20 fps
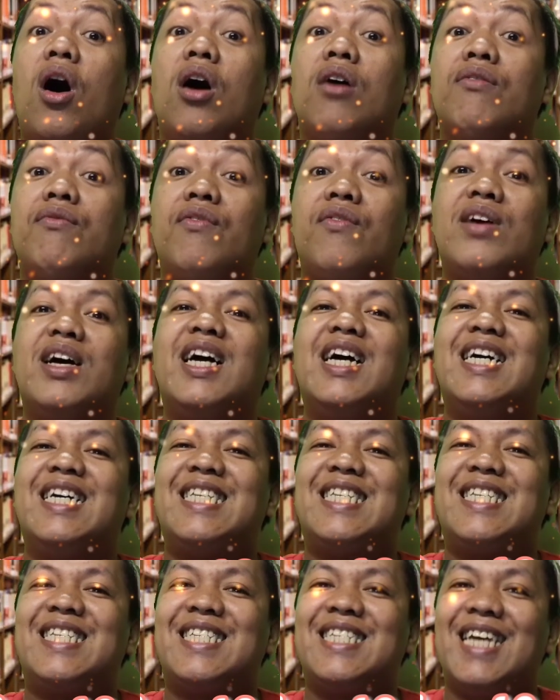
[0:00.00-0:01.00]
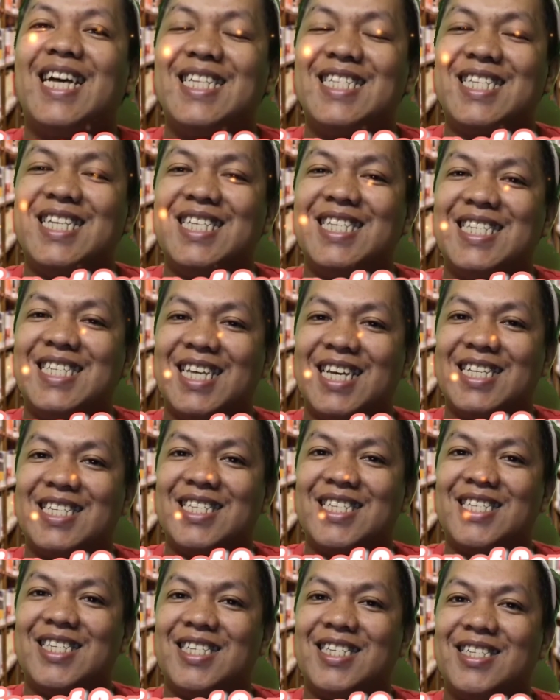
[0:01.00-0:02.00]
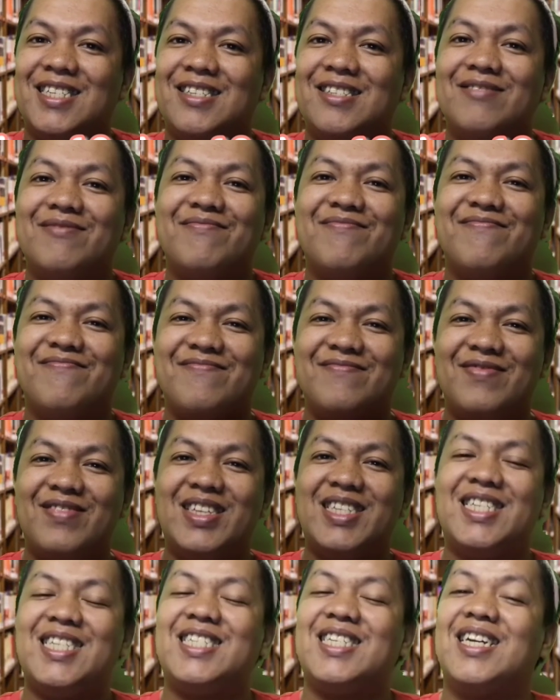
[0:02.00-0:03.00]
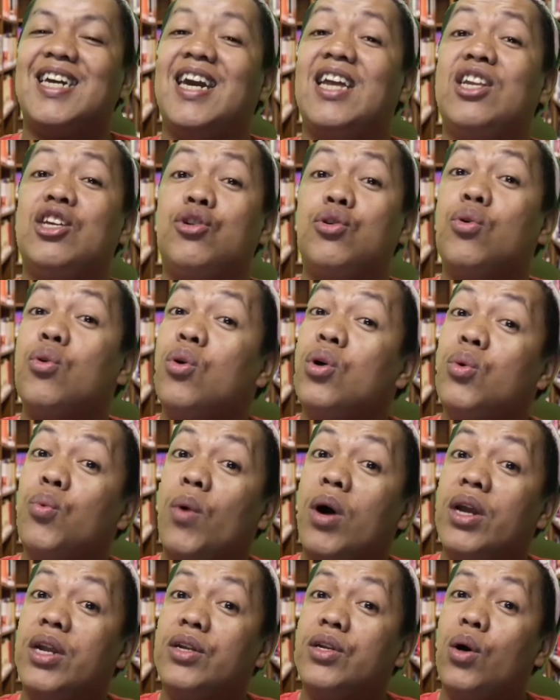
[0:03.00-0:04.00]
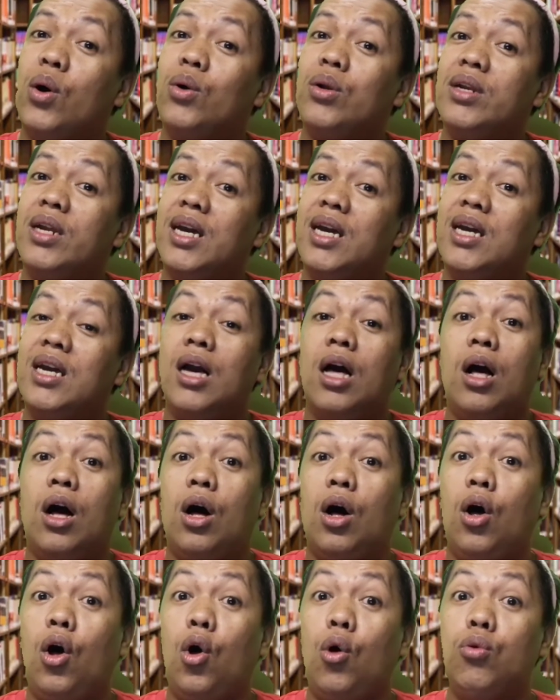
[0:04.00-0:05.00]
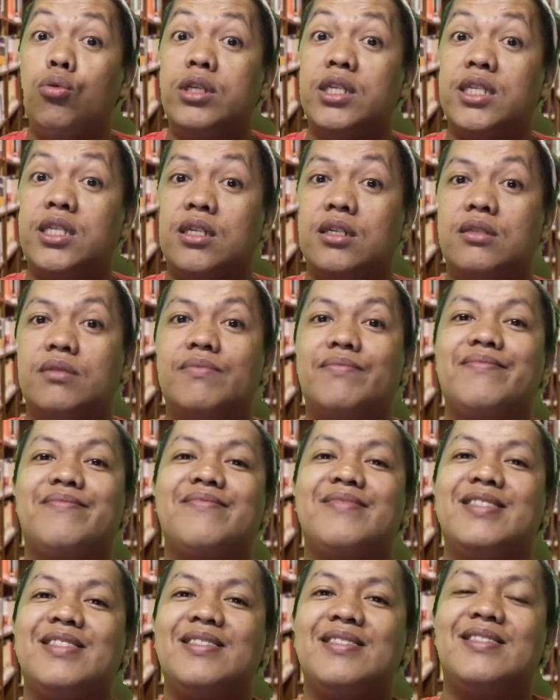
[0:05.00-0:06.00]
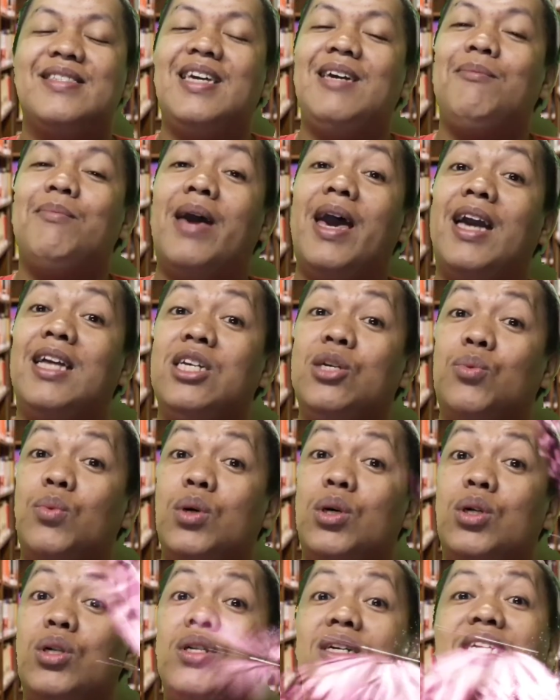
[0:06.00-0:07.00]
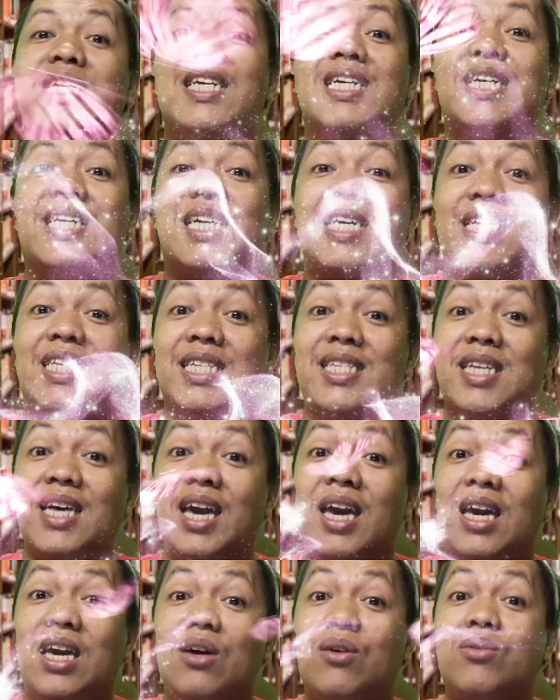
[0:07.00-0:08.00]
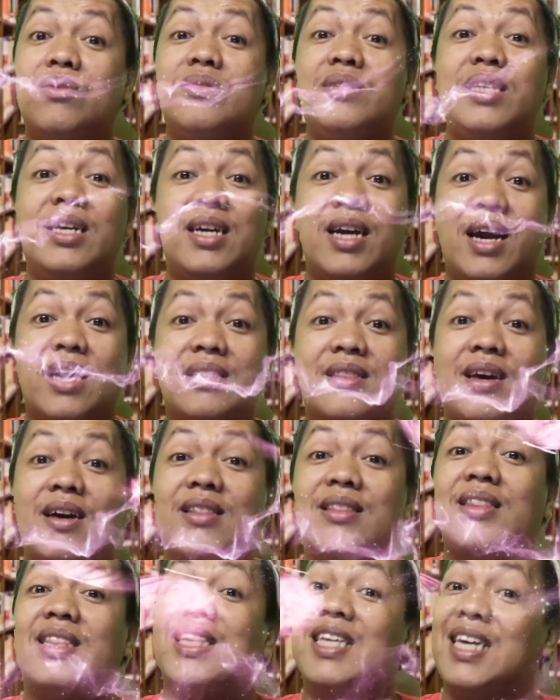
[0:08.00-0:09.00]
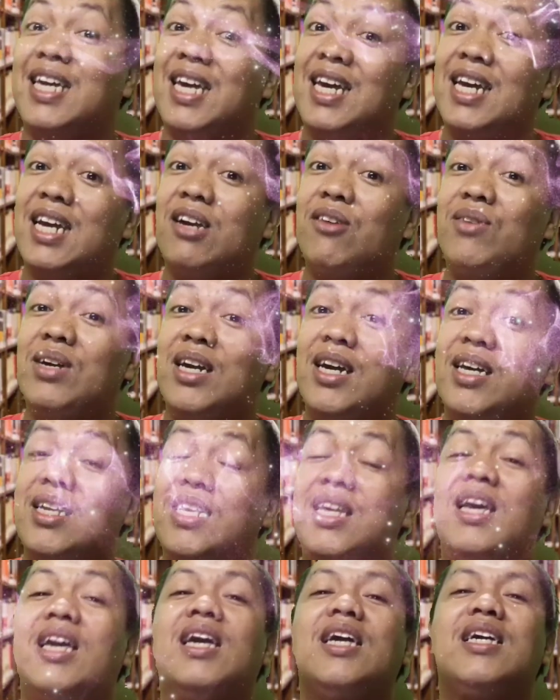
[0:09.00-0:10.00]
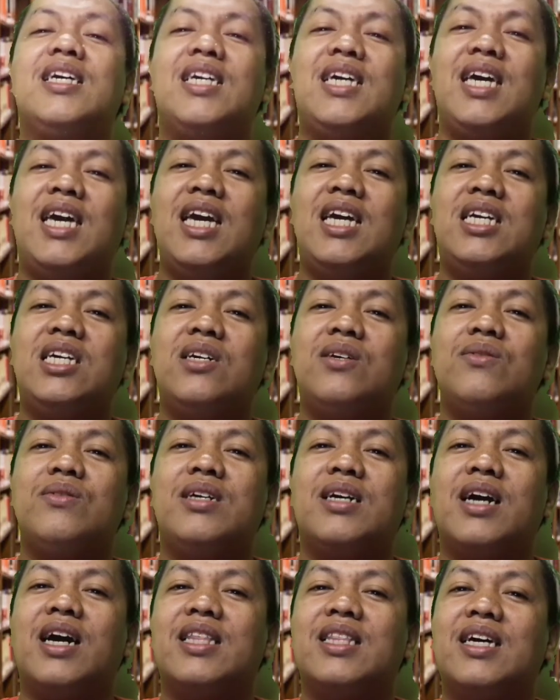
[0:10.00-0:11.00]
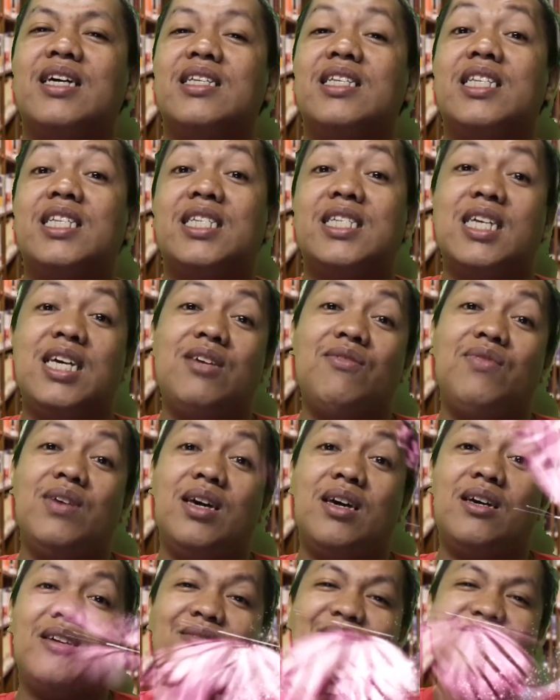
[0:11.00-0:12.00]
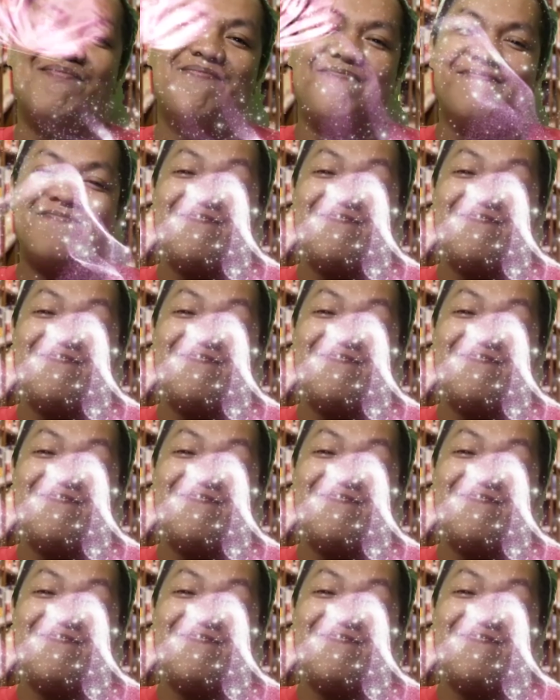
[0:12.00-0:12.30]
of sentences. This is again your one and only host, Emmanuel Kiseo Dagatan, here in EQ Dagatan's TV.